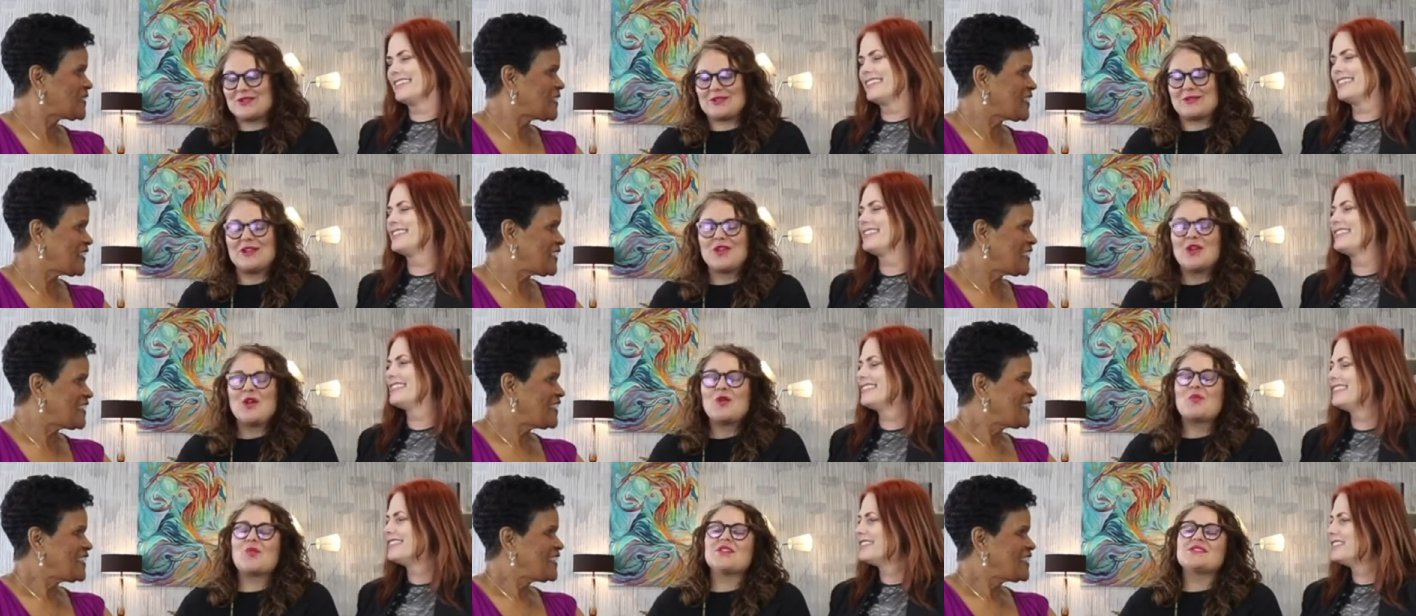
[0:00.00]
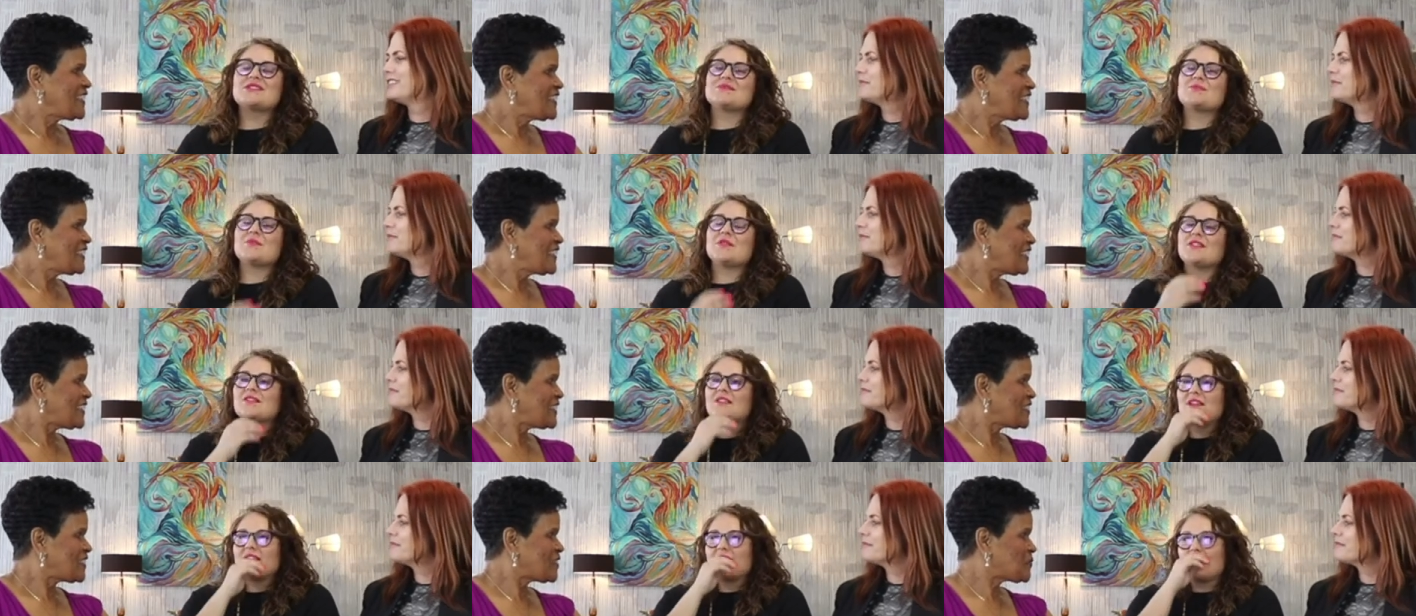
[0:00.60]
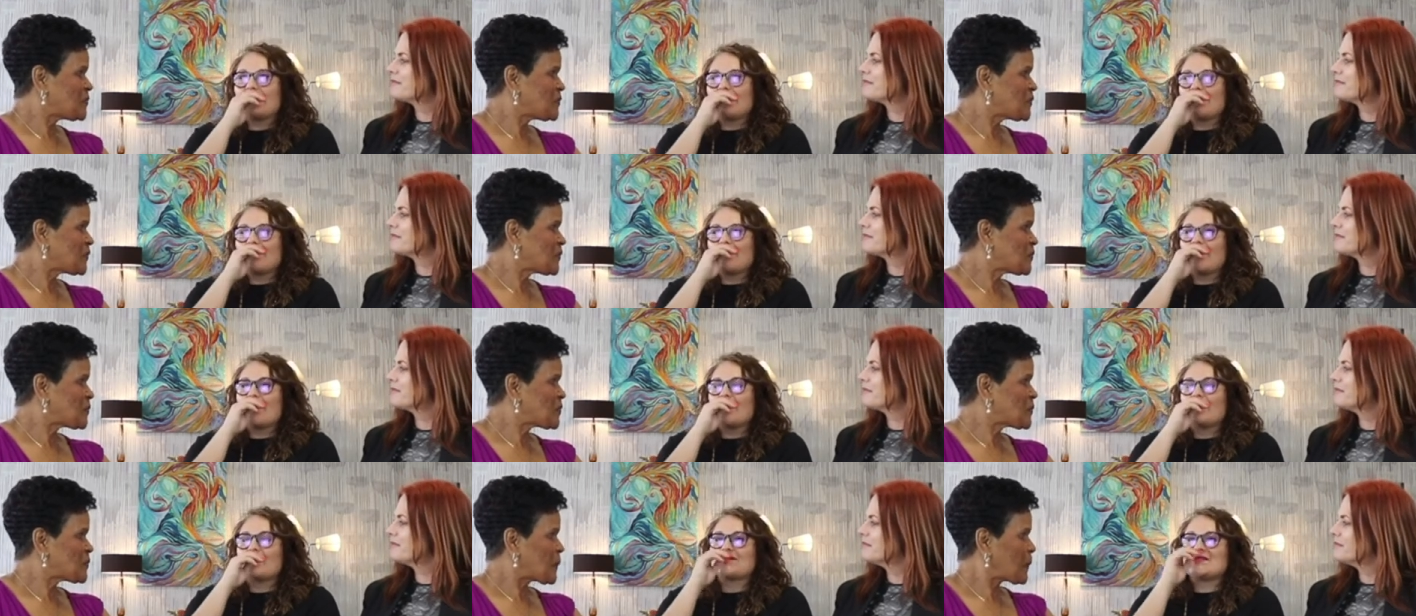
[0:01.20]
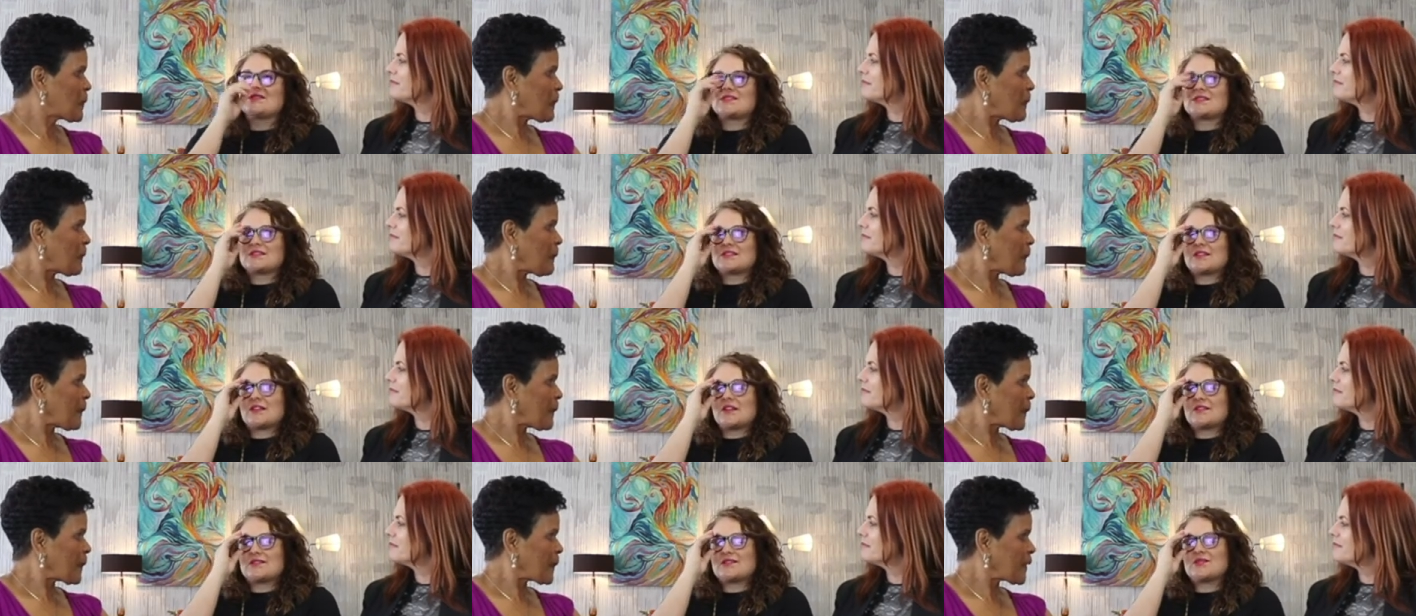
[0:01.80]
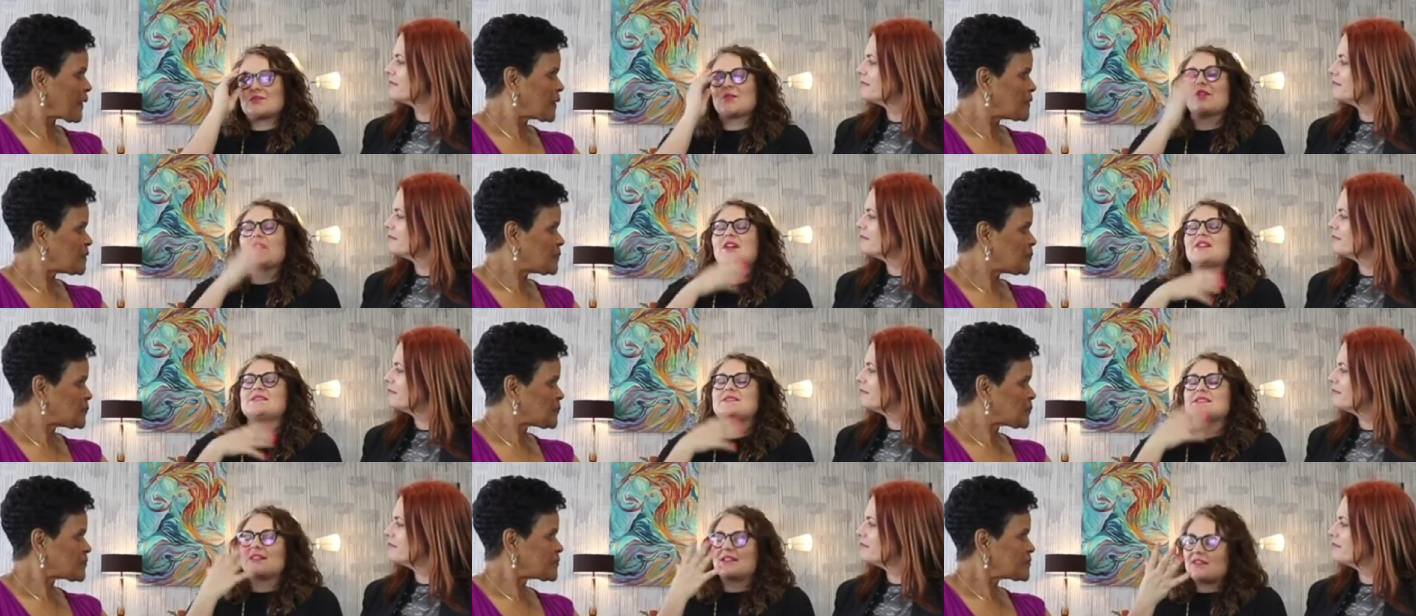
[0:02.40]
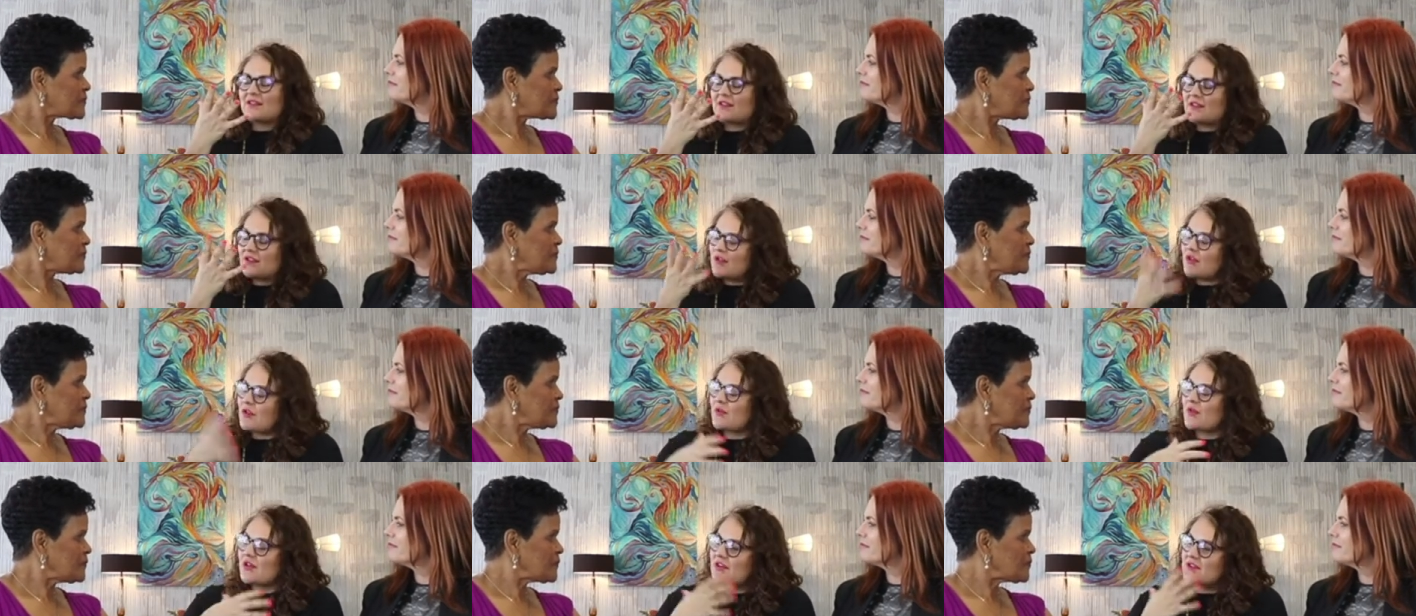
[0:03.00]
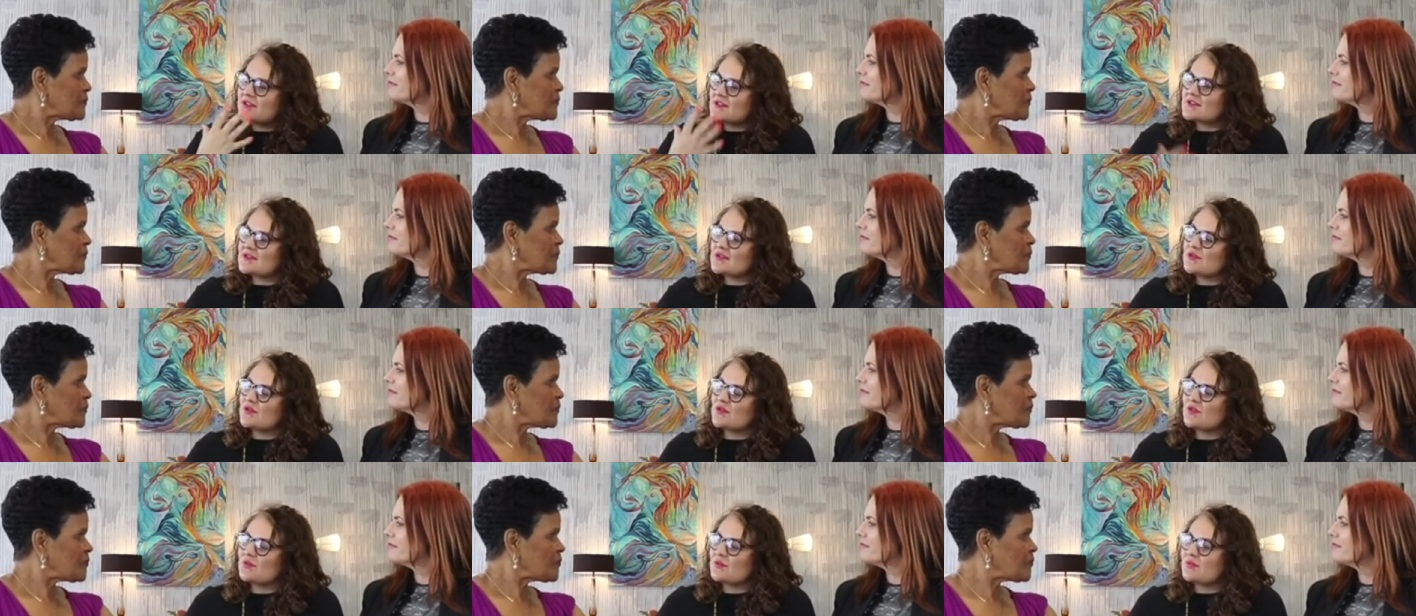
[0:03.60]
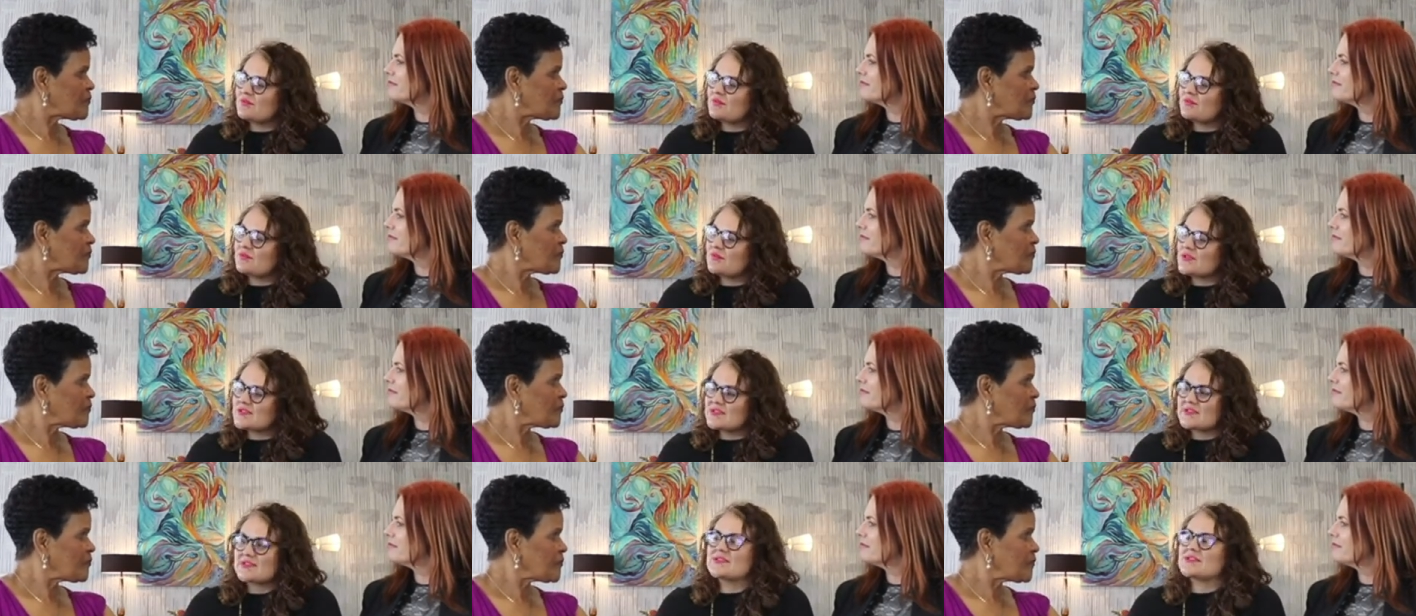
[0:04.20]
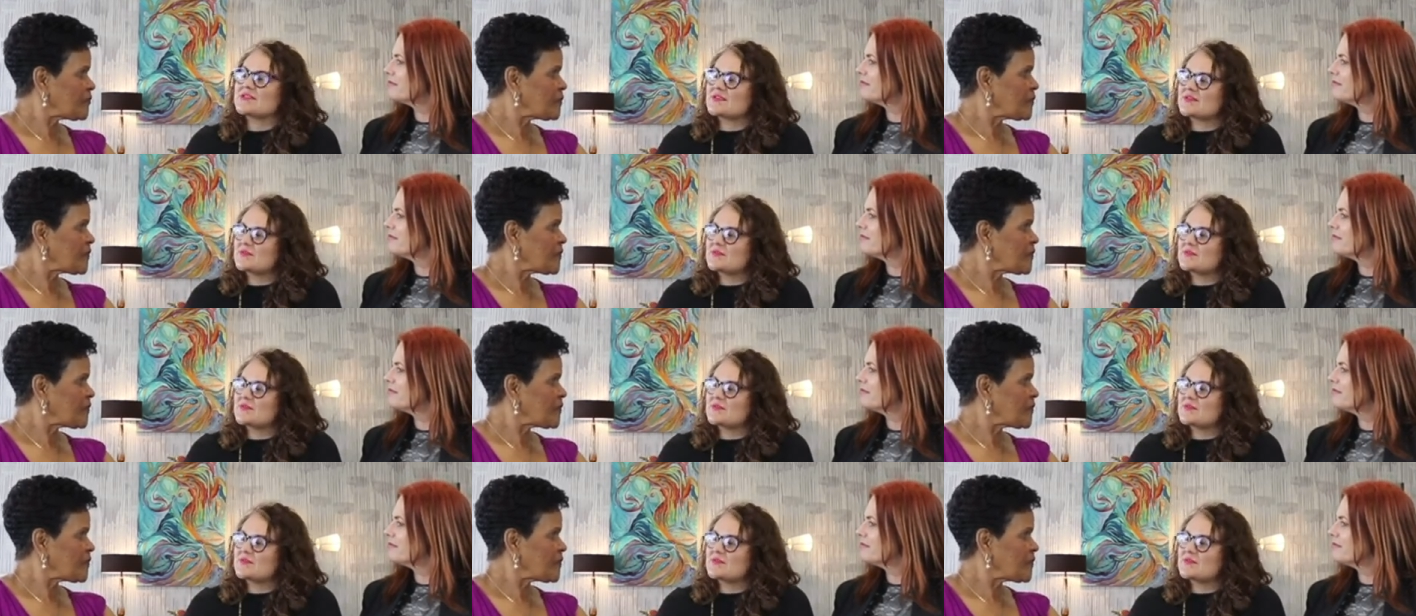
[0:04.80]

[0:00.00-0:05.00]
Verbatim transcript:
Speaker 1: what I mean? what's been like the most uh, surprising thing going into your own business